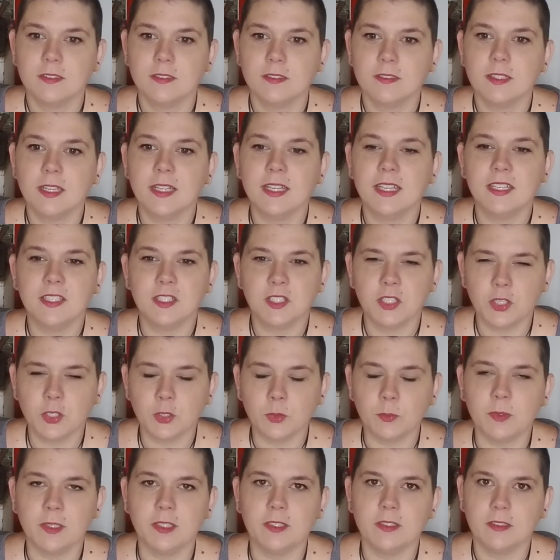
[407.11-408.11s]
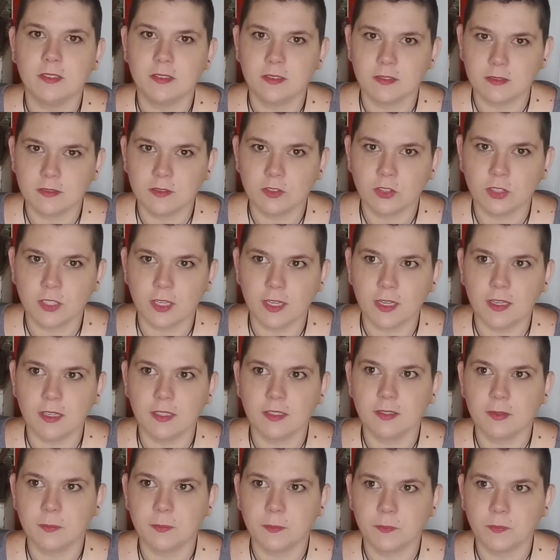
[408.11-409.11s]
an inhuman
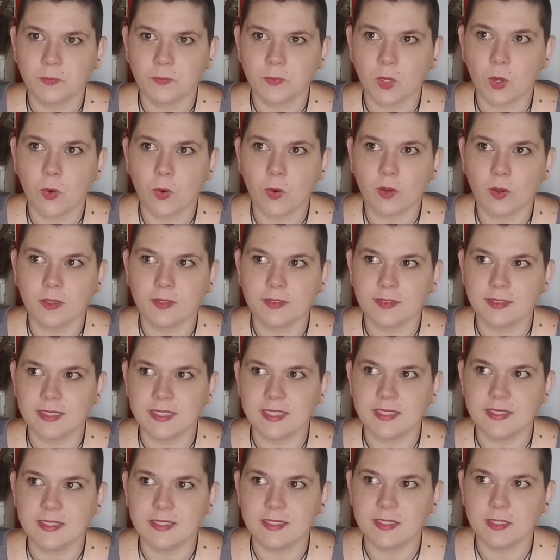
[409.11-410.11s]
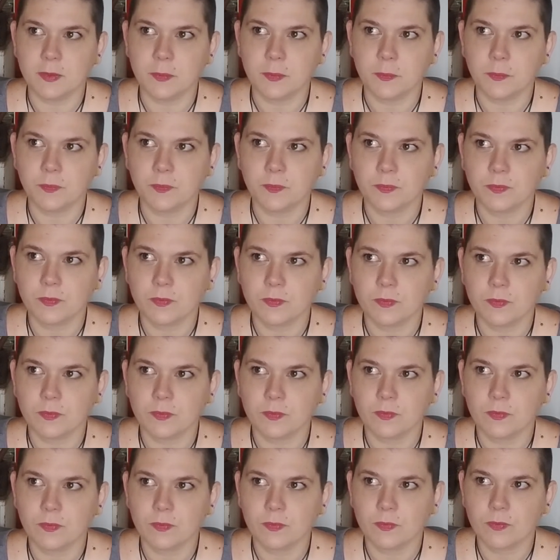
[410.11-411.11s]
shade, or at least
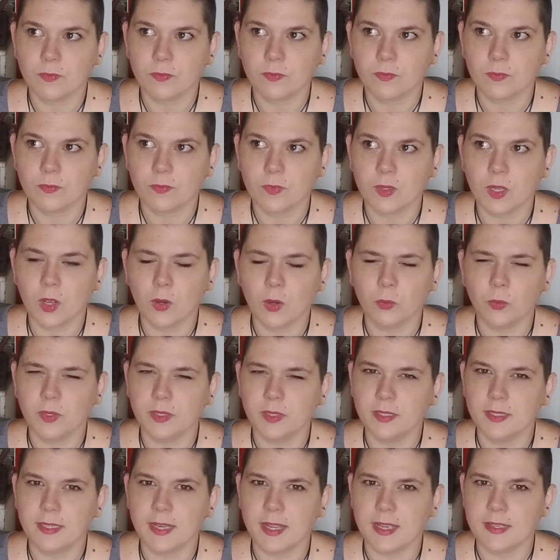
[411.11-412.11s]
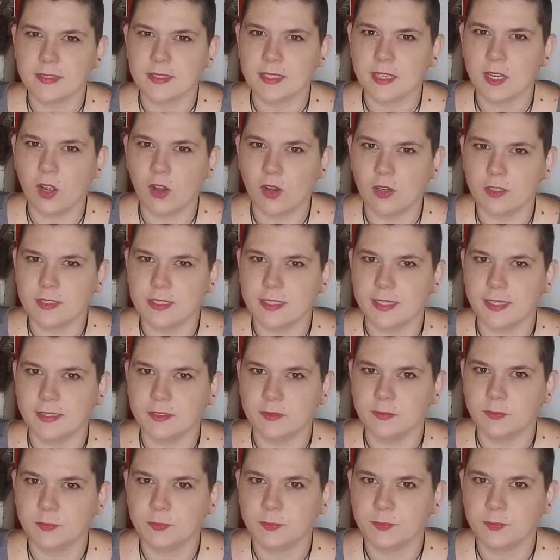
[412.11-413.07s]
a really nasty haunting